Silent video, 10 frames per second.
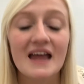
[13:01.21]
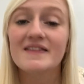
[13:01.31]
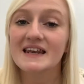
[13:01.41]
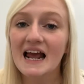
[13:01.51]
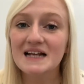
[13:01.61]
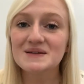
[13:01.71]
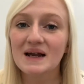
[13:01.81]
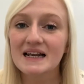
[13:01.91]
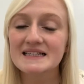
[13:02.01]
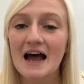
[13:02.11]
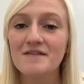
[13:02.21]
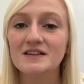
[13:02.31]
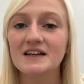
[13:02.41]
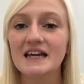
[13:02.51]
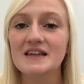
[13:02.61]
The next one is have a
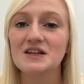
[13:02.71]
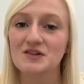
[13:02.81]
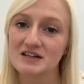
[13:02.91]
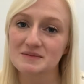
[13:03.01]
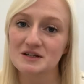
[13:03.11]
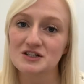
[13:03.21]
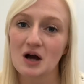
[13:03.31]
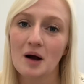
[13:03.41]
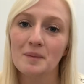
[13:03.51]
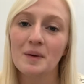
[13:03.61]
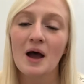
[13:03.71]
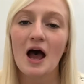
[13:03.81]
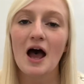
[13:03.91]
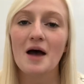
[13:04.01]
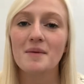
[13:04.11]
look in the Christmas shop.
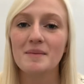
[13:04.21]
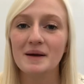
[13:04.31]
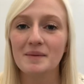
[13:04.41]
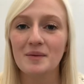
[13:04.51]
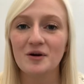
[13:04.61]
Me and my